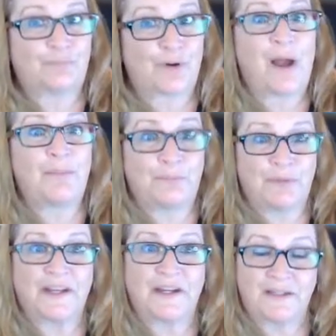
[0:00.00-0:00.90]

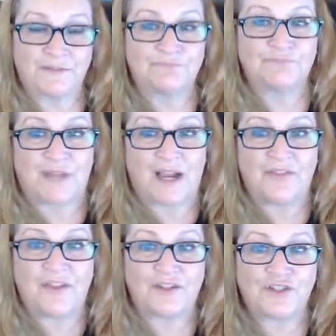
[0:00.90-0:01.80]
Probably. I
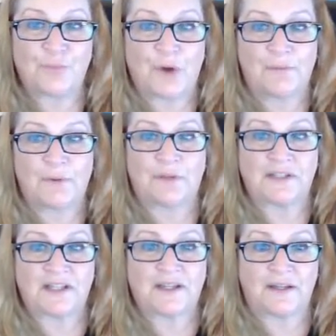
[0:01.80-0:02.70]
think she probably
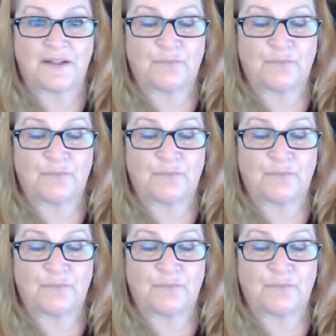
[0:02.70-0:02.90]
did.